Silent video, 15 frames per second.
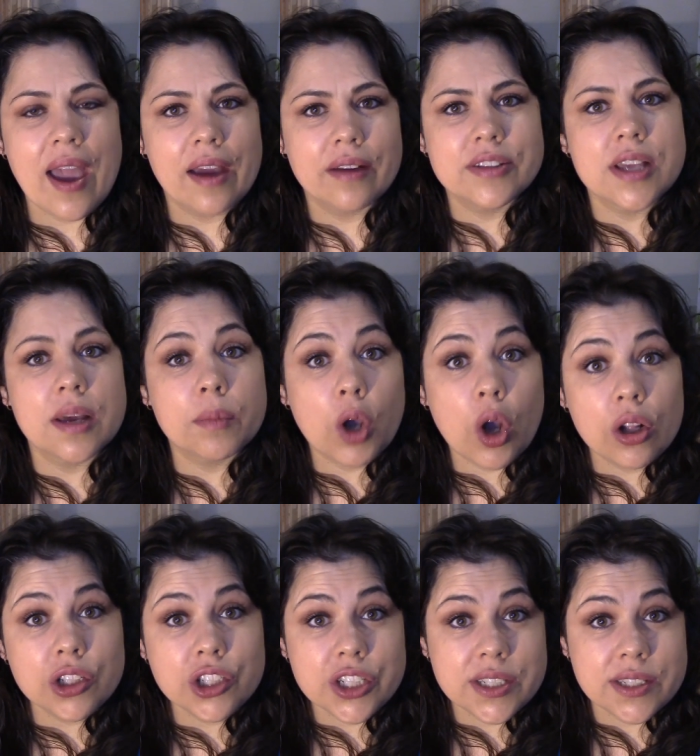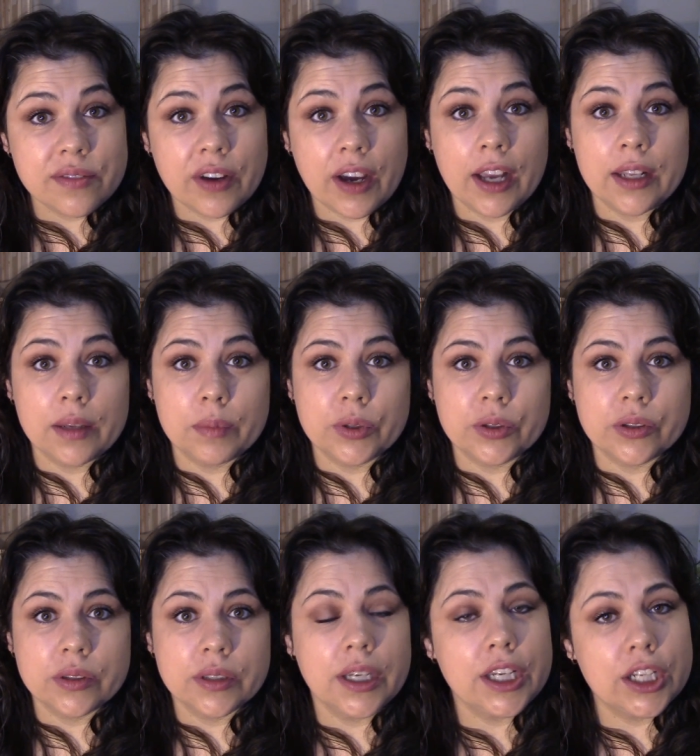have some cultures
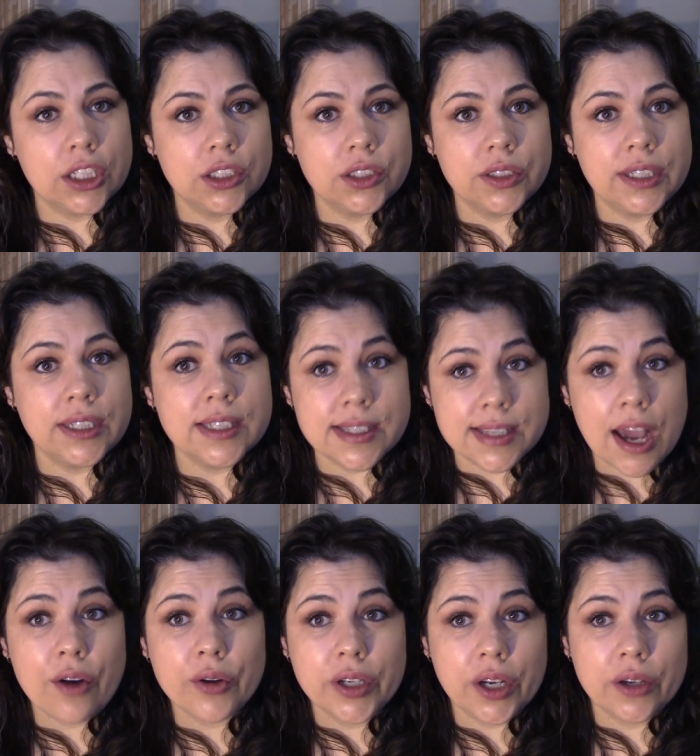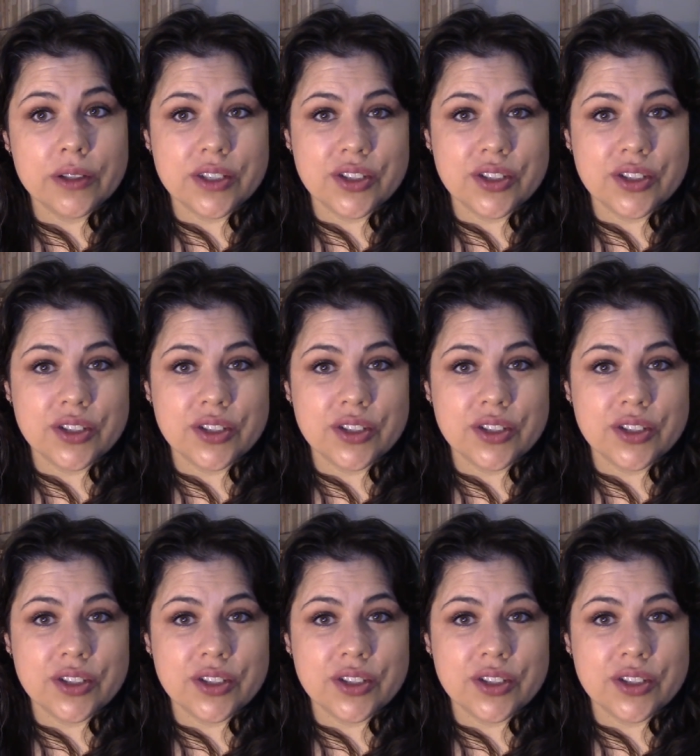available, including a sourdough